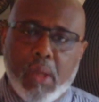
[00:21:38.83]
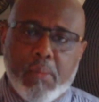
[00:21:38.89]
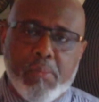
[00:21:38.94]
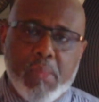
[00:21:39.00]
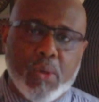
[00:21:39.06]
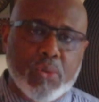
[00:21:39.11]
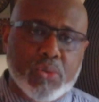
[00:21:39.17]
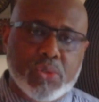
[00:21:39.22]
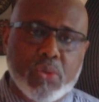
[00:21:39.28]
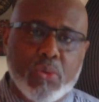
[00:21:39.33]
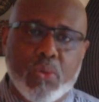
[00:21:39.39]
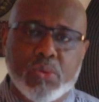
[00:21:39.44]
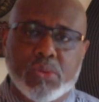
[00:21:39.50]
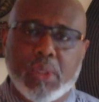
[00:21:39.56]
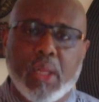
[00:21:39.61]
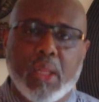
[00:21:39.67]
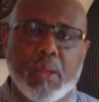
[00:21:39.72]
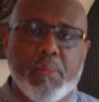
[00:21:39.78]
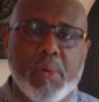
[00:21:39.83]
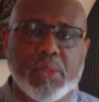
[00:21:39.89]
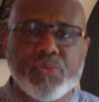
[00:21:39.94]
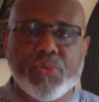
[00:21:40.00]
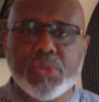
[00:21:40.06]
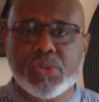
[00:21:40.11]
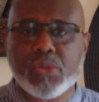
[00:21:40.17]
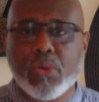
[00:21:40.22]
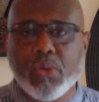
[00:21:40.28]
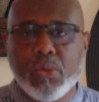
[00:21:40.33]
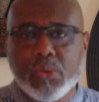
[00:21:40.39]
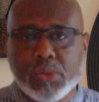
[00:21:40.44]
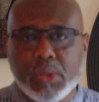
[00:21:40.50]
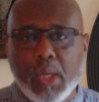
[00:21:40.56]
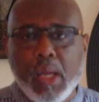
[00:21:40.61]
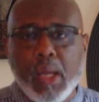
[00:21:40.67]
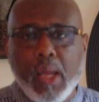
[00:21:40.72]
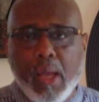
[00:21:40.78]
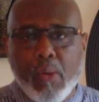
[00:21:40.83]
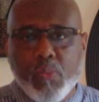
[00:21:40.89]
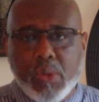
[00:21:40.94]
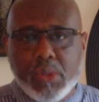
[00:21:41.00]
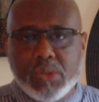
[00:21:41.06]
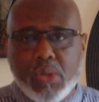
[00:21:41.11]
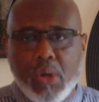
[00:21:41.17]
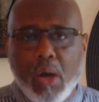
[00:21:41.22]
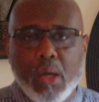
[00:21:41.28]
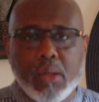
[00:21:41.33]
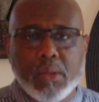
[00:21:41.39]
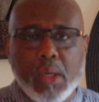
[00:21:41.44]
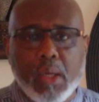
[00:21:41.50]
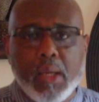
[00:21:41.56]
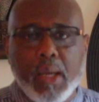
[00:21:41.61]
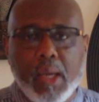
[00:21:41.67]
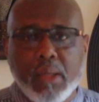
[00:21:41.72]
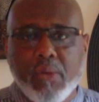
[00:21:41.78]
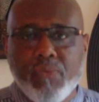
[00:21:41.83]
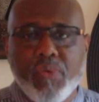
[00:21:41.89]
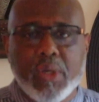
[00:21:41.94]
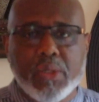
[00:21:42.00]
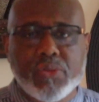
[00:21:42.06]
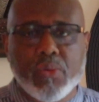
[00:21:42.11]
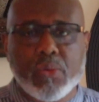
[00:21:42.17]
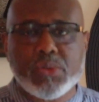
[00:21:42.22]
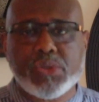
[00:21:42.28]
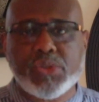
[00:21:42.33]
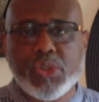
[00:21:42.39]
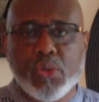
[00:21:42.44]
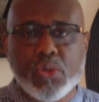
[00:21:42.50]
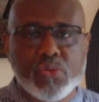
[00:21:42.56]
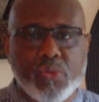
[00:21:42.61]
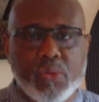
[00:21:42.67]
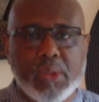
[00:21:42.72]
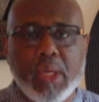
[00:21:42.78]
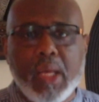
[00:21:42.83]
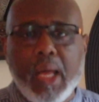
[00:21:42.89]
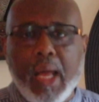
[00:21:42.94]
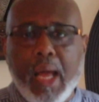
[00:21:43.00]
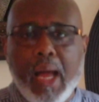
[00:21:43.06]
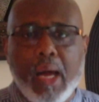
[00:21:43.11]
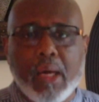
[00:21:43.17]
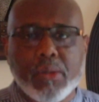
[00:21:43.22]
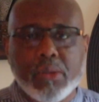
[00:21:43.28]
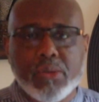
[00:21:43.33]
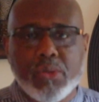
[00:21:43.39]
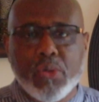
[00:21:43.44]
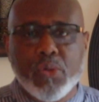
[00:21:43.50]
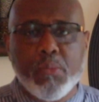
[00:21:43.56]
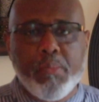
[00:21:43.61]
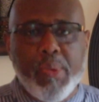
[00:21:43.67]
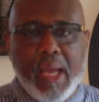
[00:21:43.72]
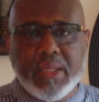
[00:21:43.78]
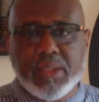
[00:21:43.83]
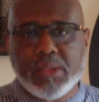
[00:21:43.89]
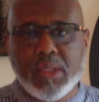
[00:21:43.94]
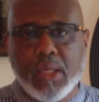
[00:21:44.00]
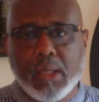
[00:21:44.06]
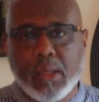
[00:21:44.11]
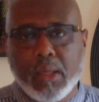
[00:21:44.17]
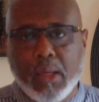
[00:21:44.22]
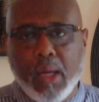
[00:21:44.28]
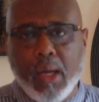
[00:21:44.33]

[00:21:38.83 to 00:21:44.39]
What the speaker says: middle schools and elementary schools, and we taught individuals, children, how to do basic